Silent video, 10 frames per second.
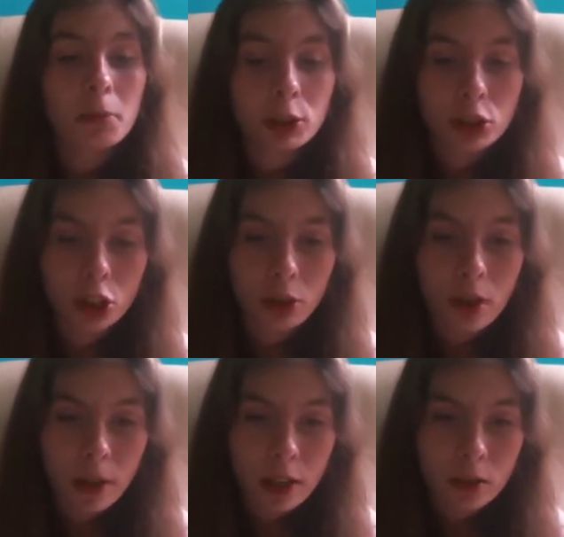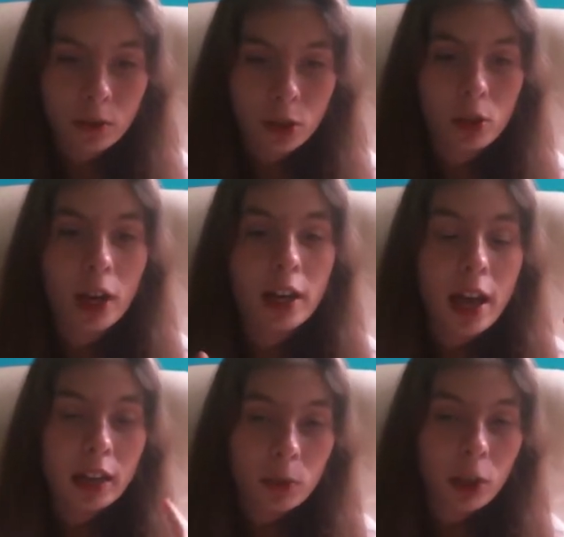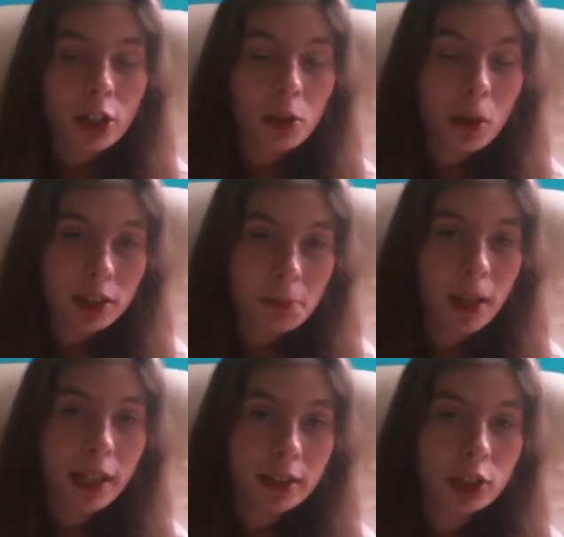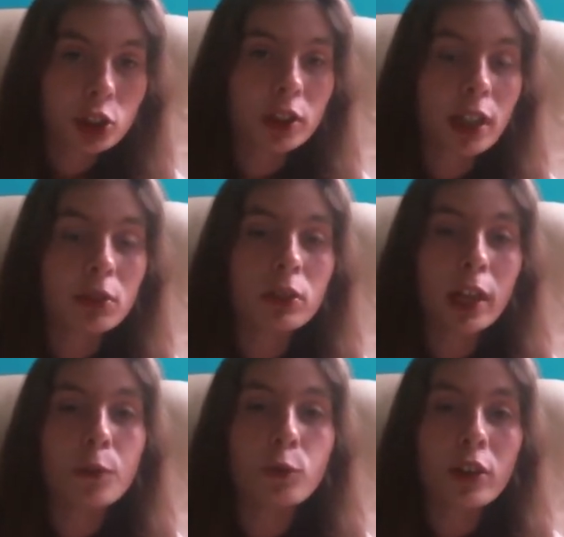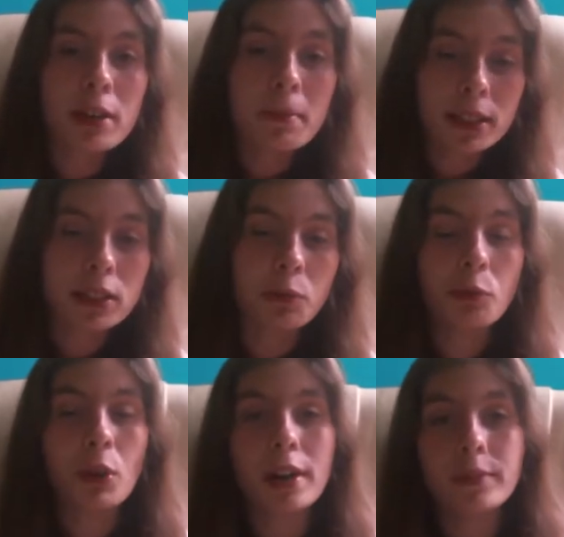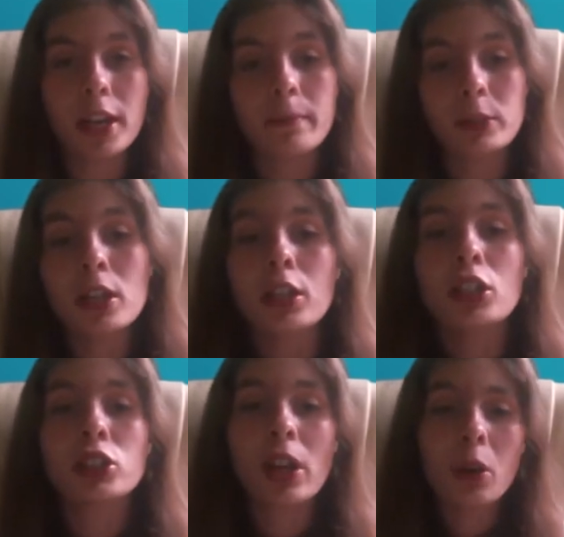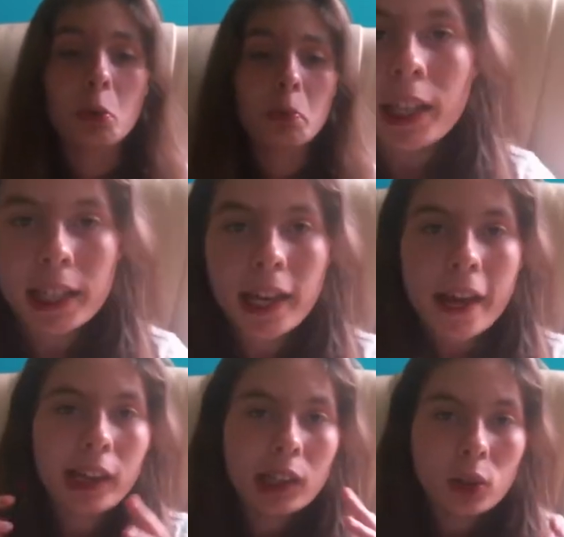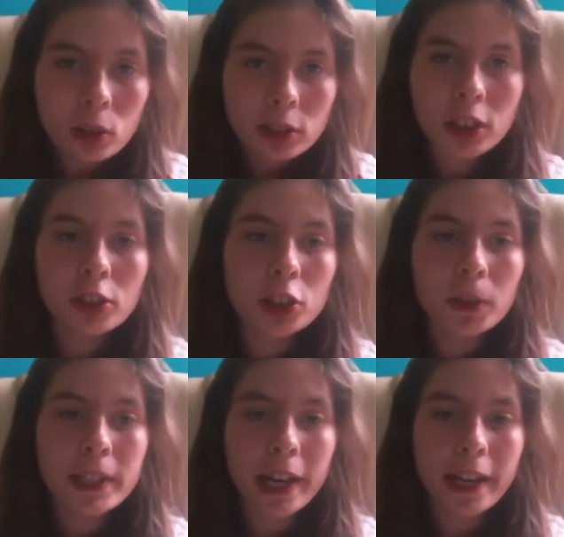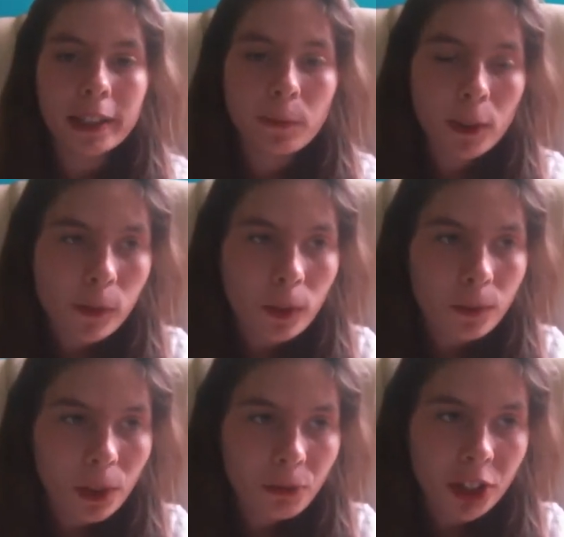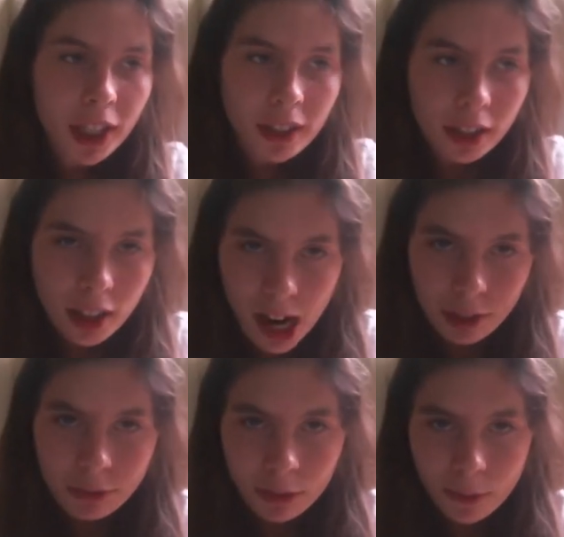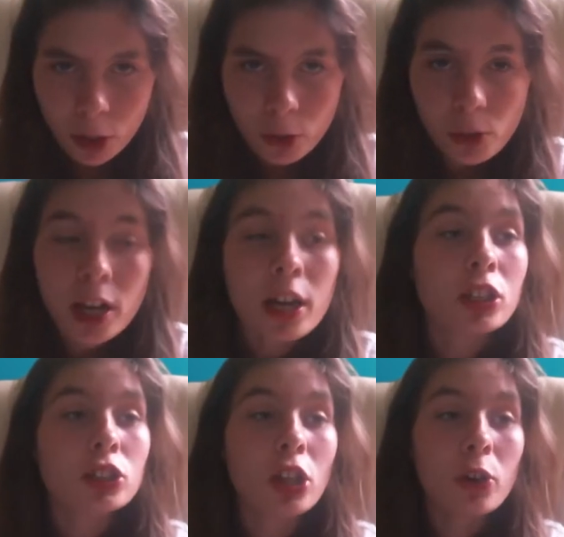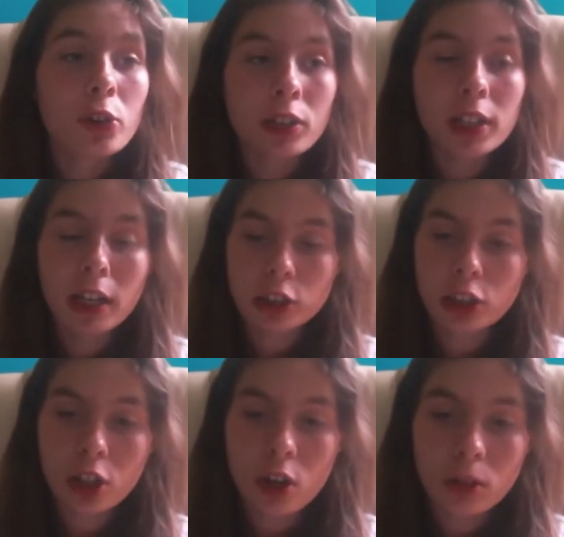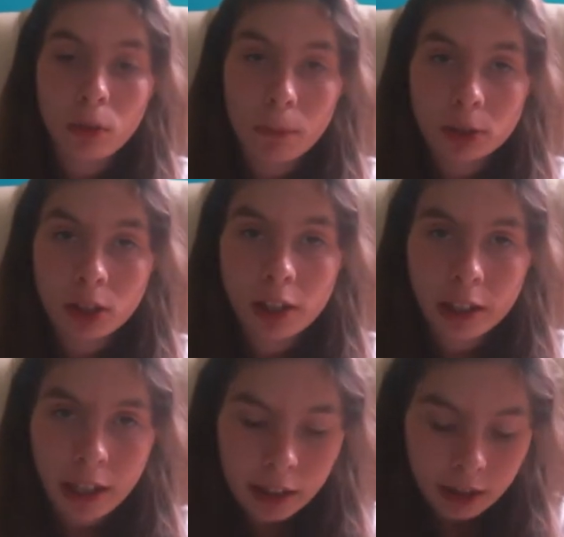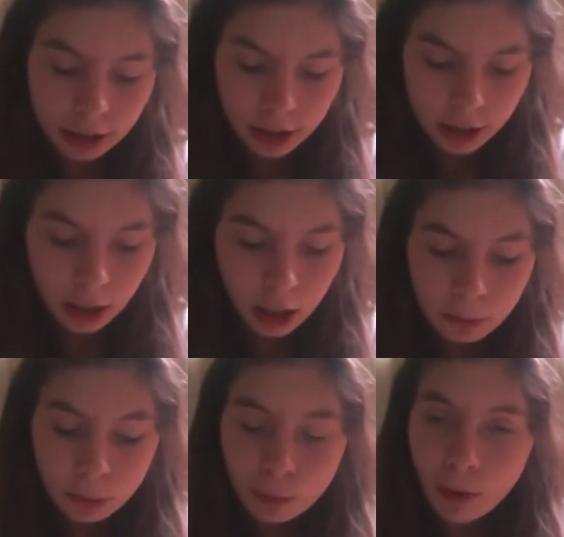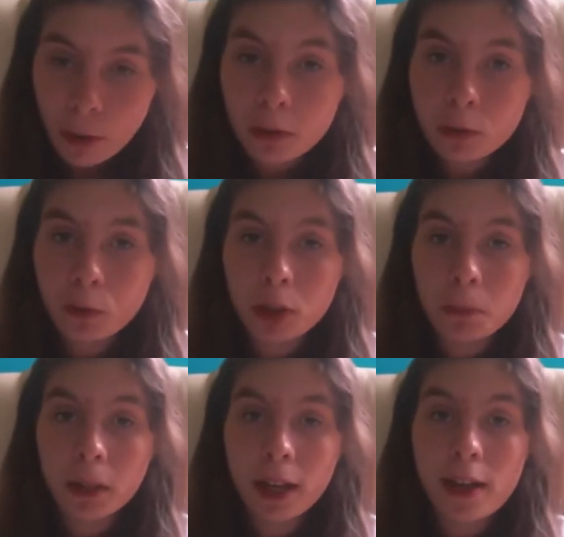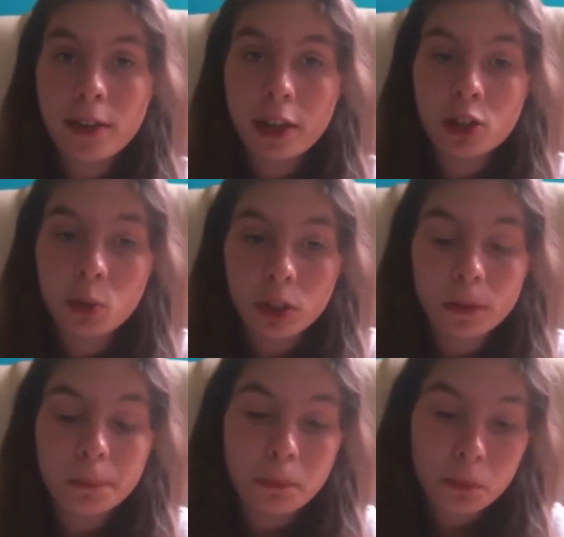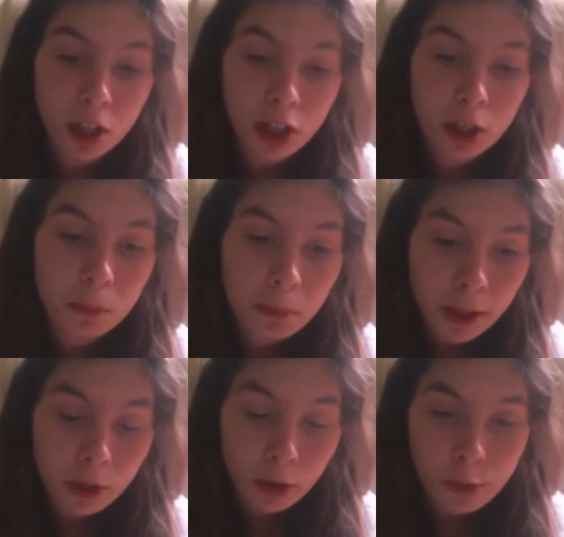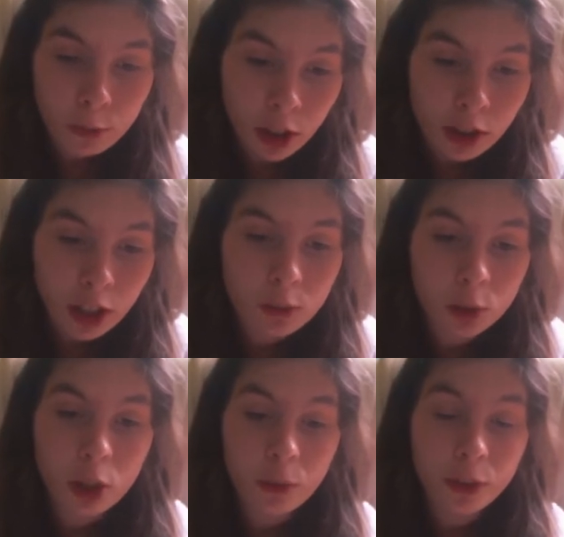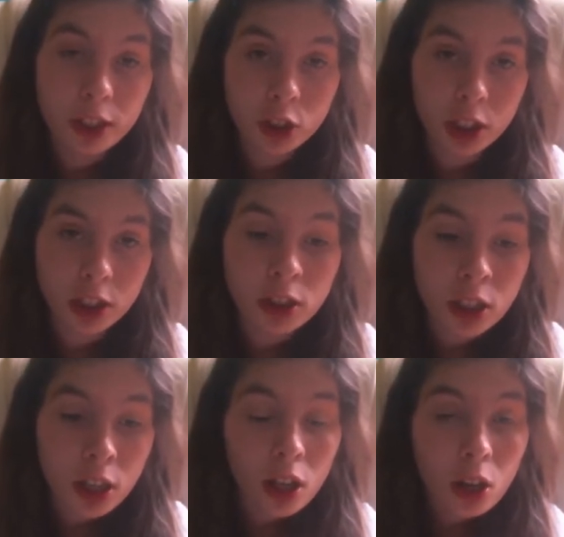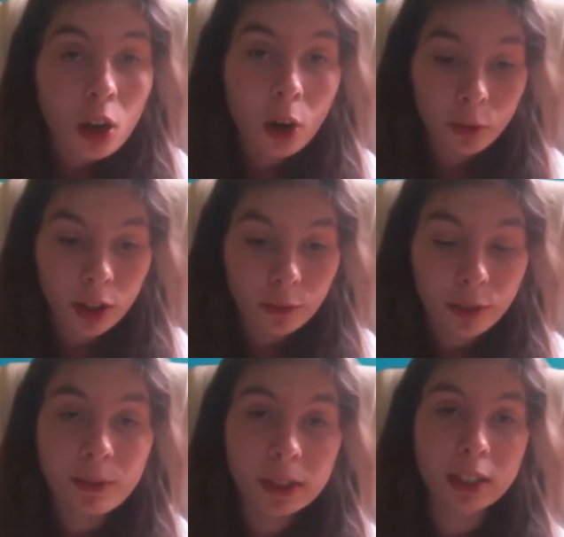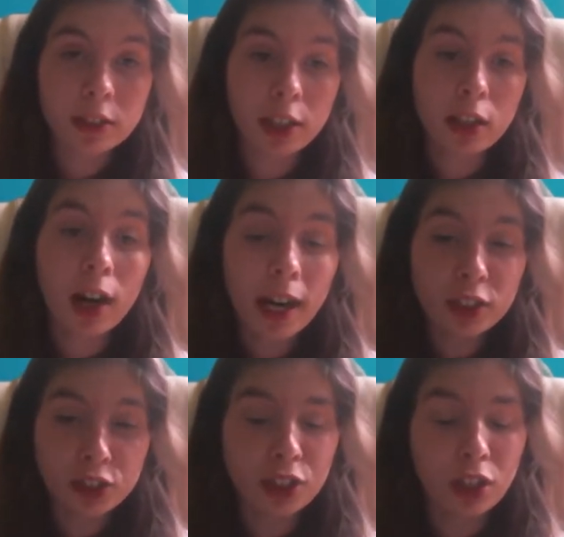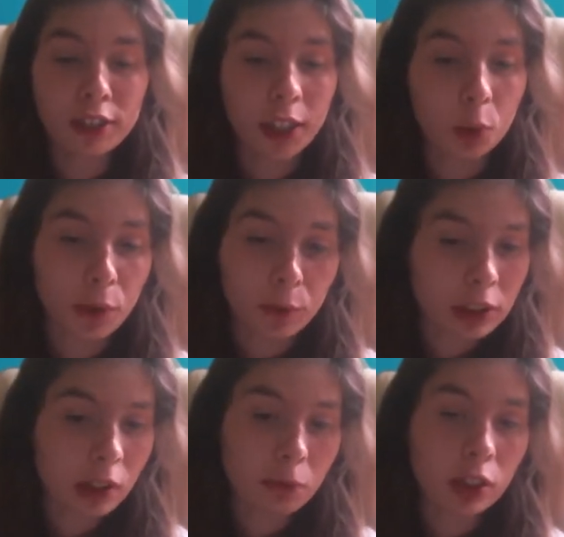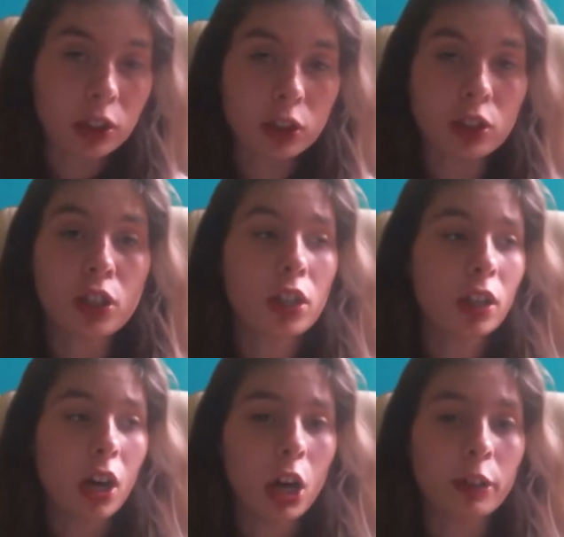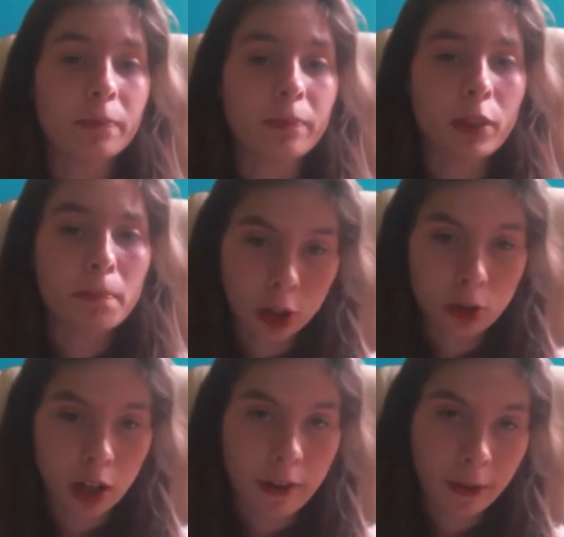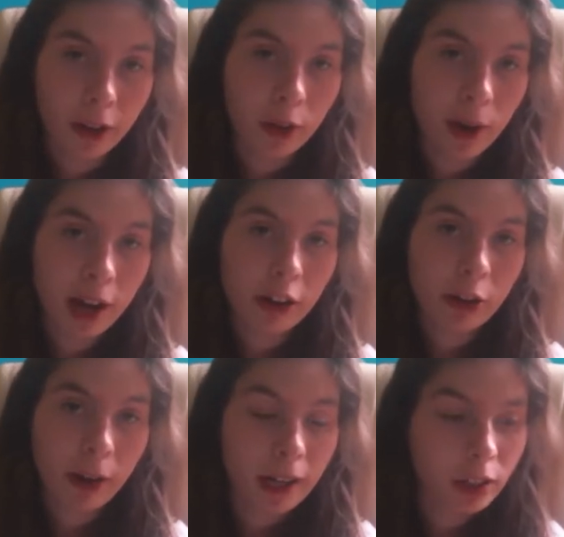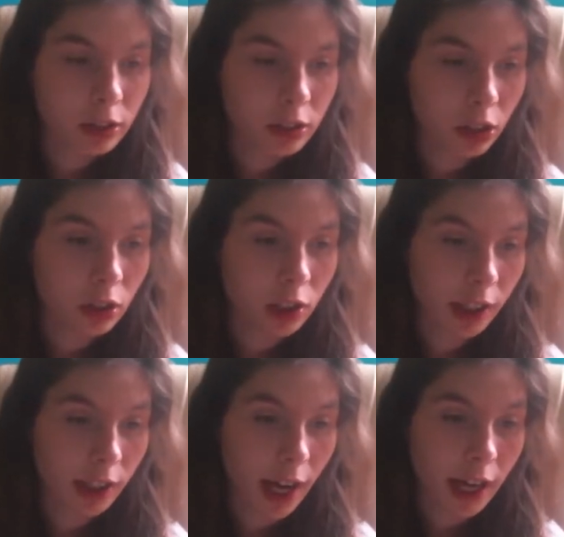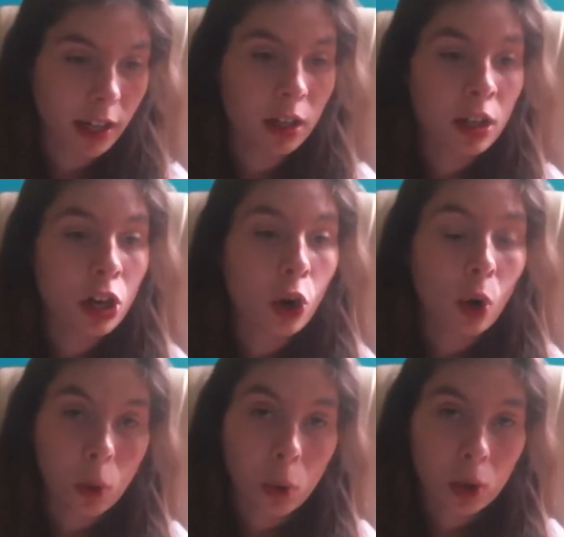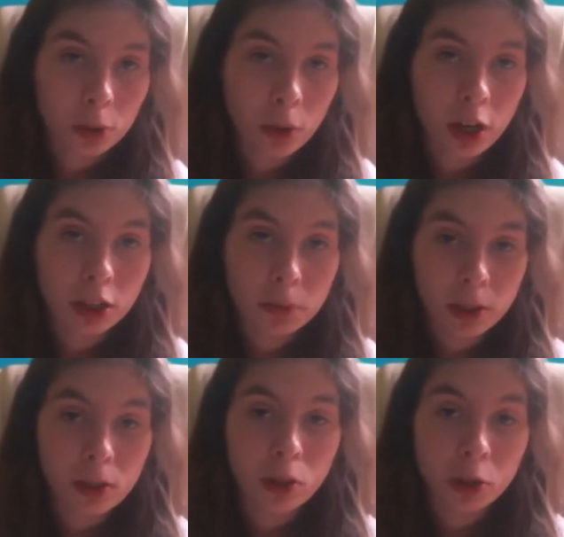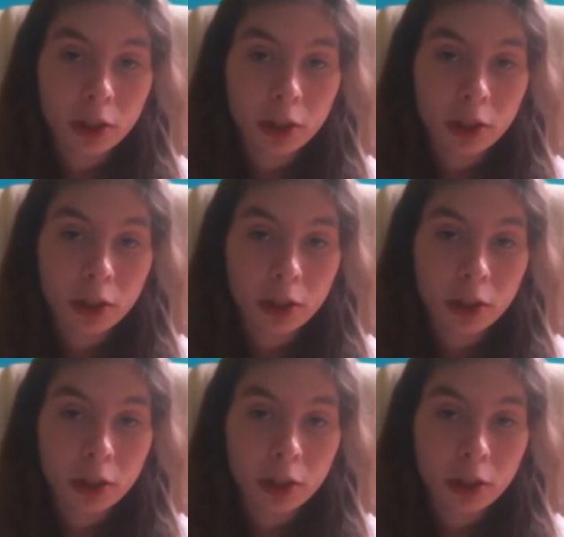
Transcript: So if any of you, and anyone who has a PlayStation account will get a free Messi for 5 games. So EA are also doing a FIFA 15 cover vote. So you can actually go on the website and actually vote for the player that you want to be on the front cover of this year's FIFA 16. I actually can't get on it for some reason. Choose either Aguero, Henderson, Kane or Courtois to be on the